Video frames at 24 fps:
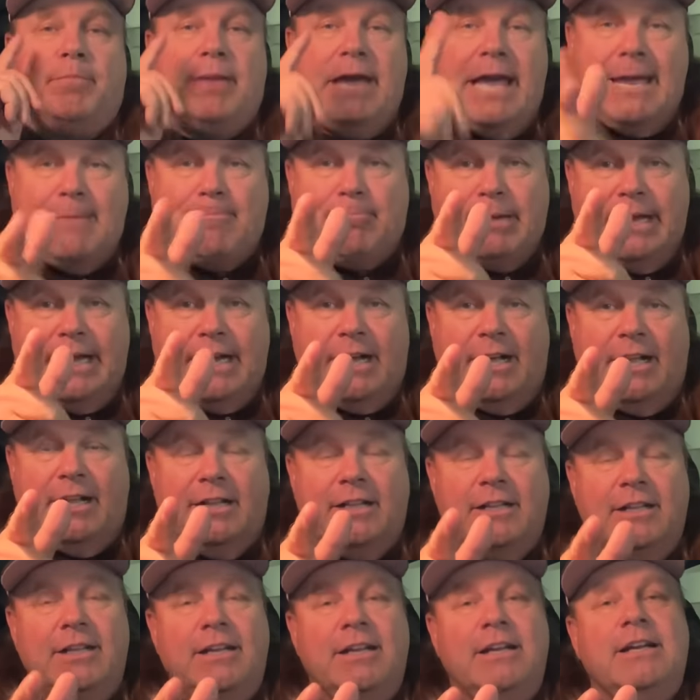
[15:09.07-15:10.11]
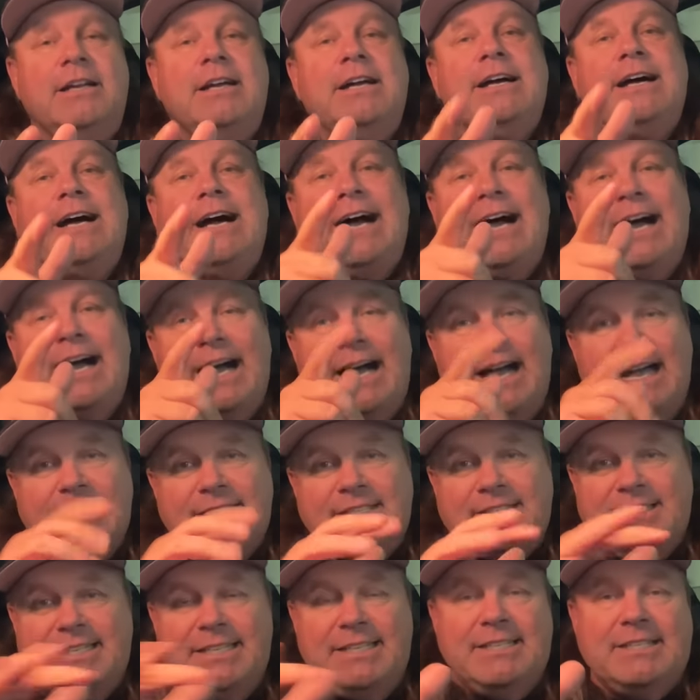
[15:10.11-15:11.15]
PayPal, I
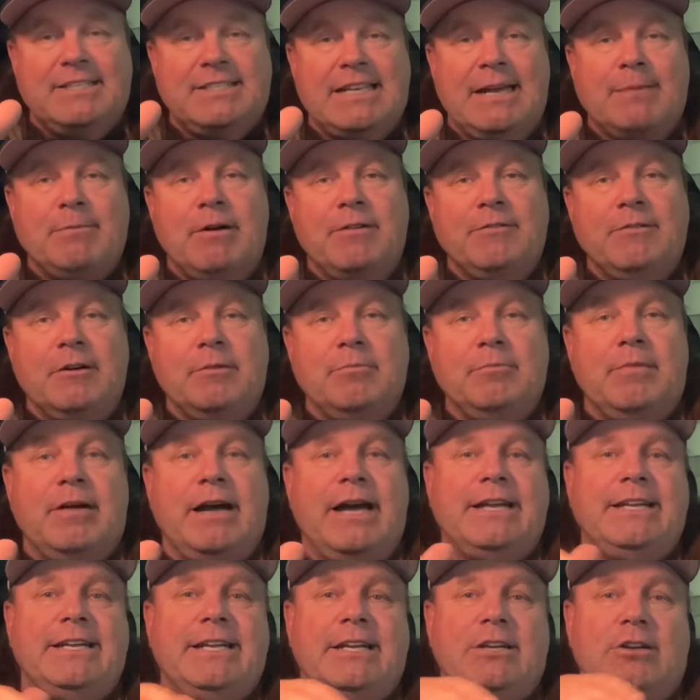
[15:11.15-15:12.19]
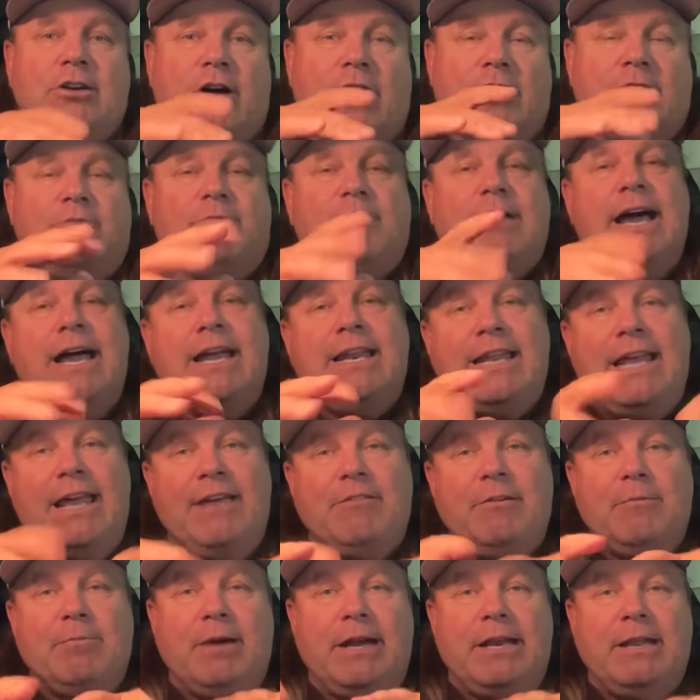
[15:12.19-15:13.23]
seen some of them. I did not write
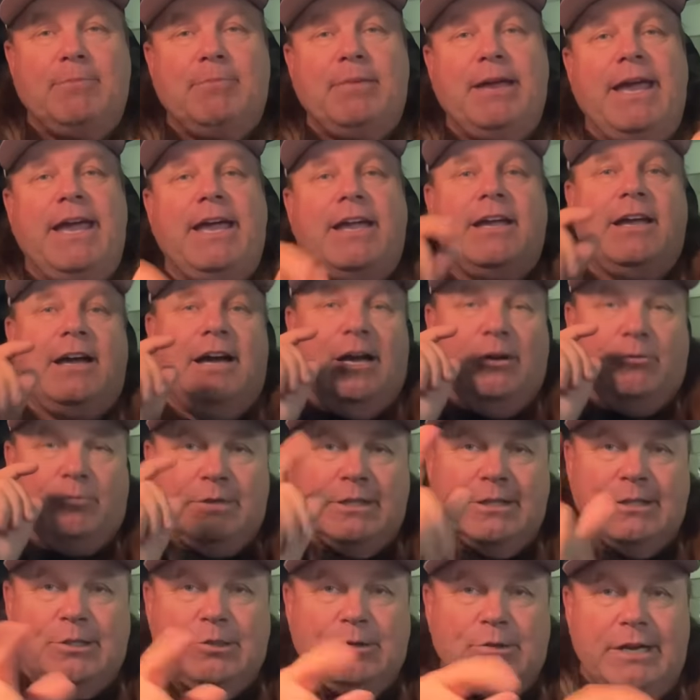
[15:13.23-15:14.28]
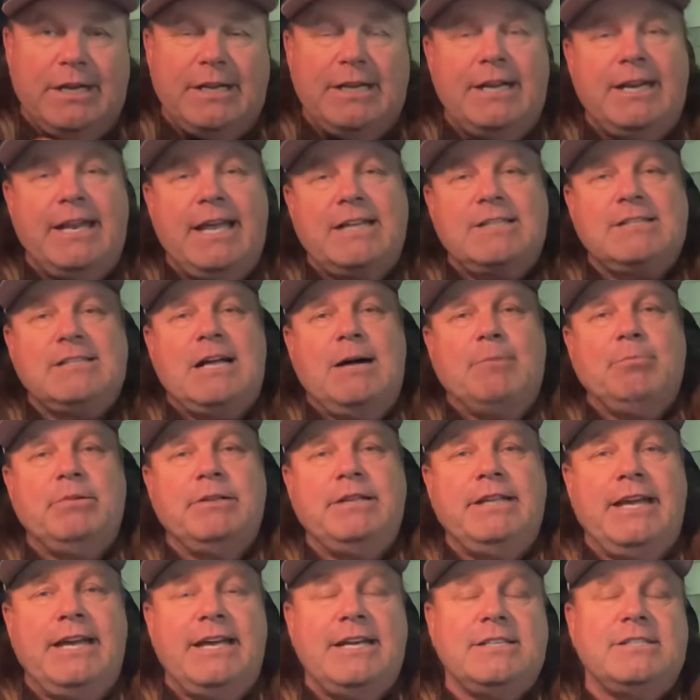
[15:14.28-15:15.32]
everybody back. I will do that in the next couple
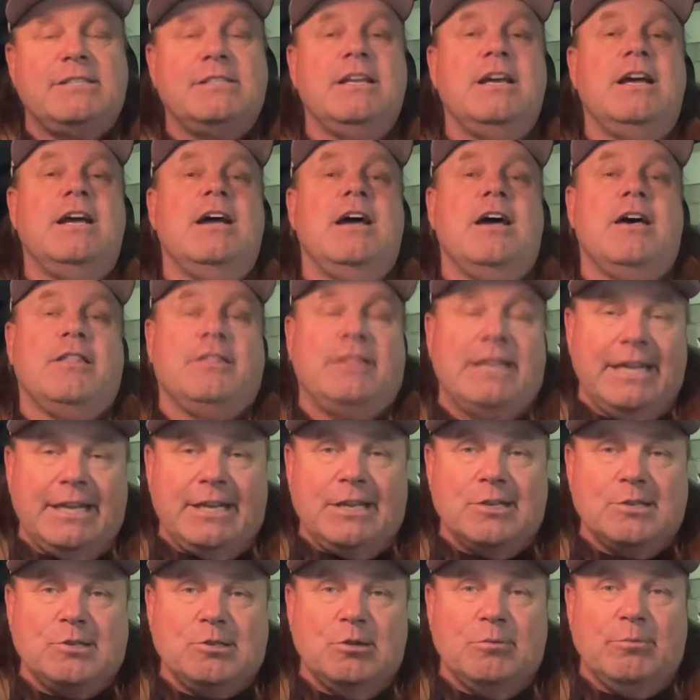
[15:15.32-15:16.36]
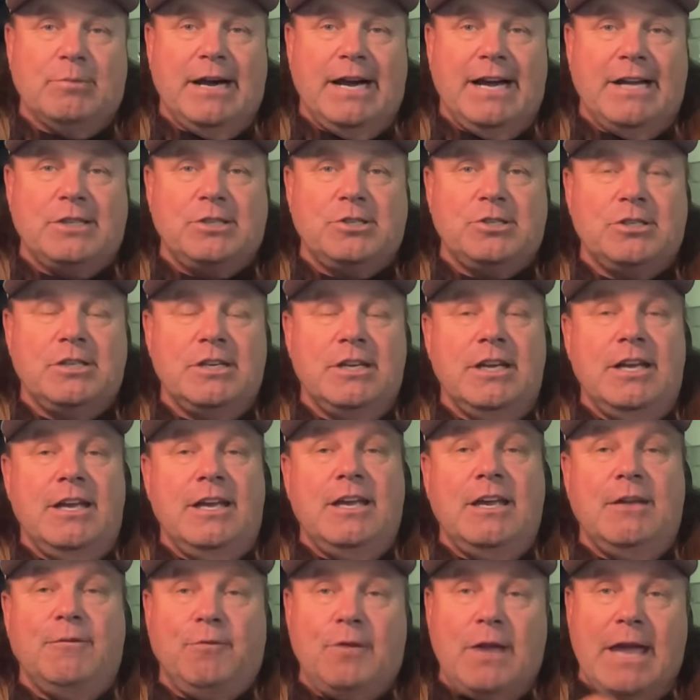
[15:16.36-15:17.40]
days. Thank you so much.
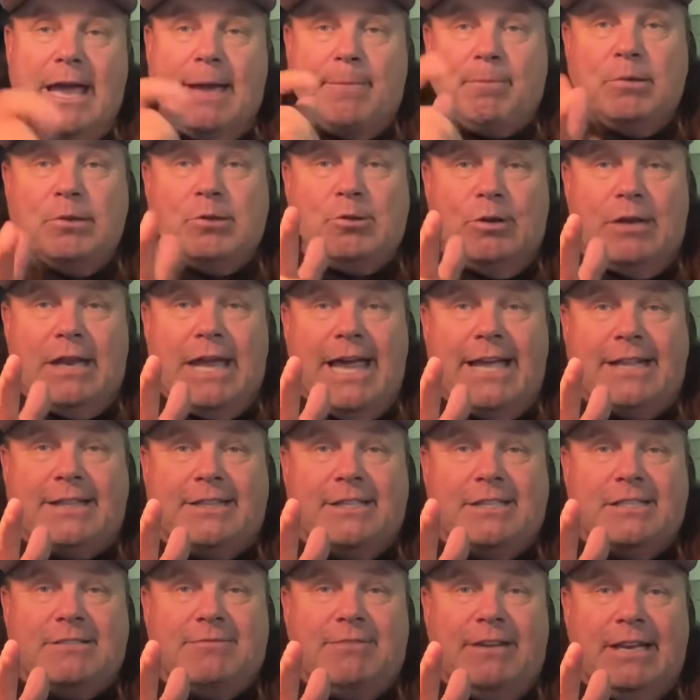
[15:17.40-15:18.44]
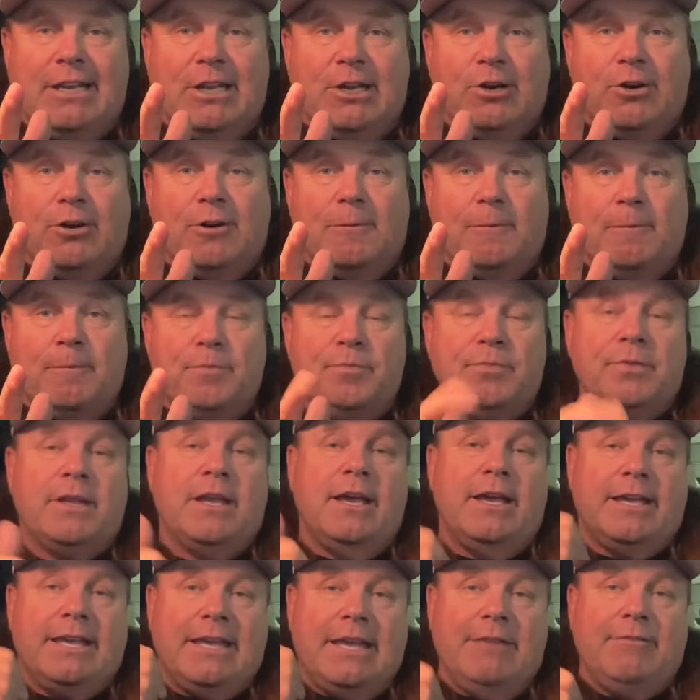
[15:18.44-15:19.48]
If you happen to like this video,
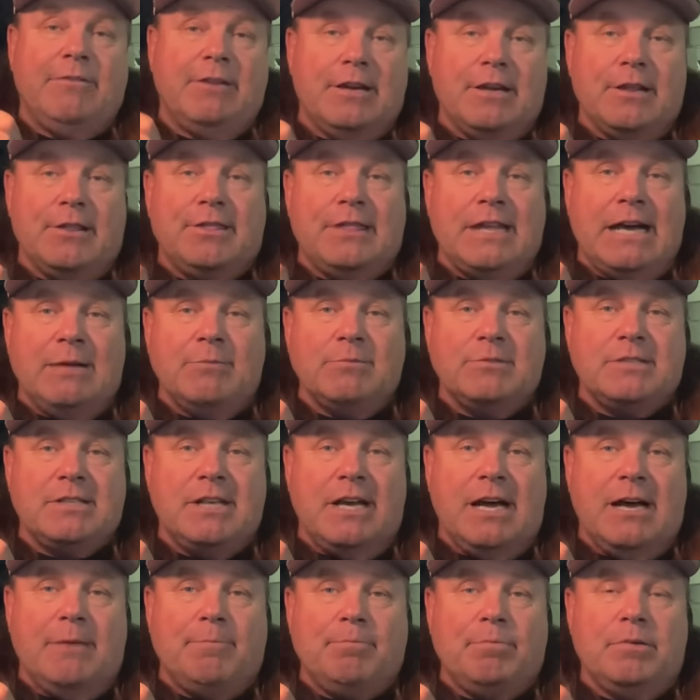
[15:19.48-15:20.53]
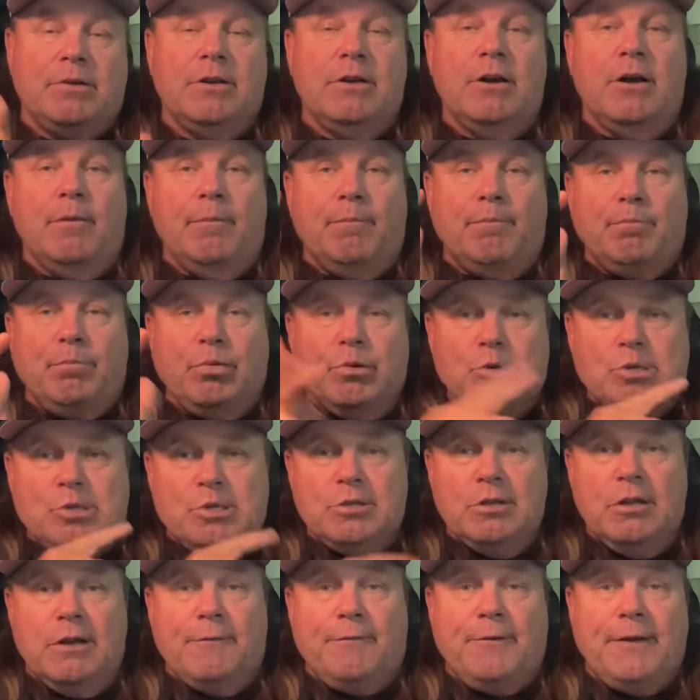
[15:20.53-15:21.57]
give it a thumbs up, push
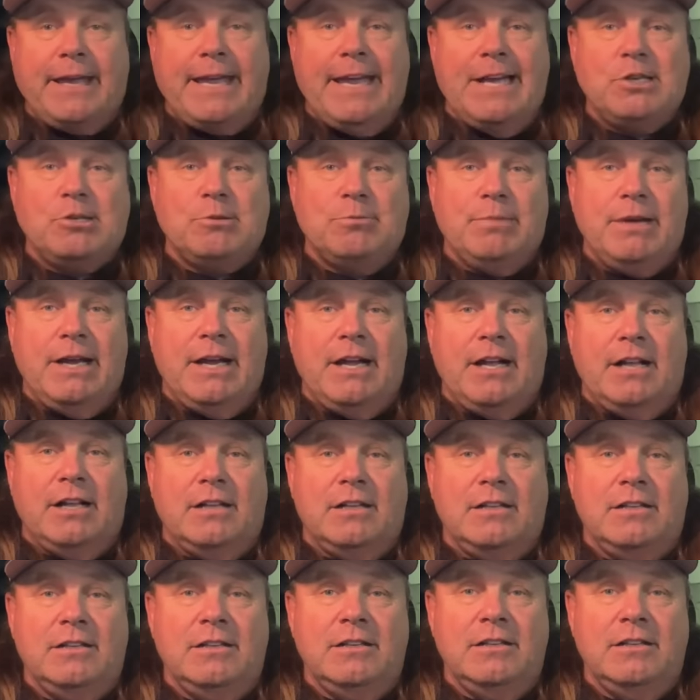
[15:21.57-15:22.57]
notification bell,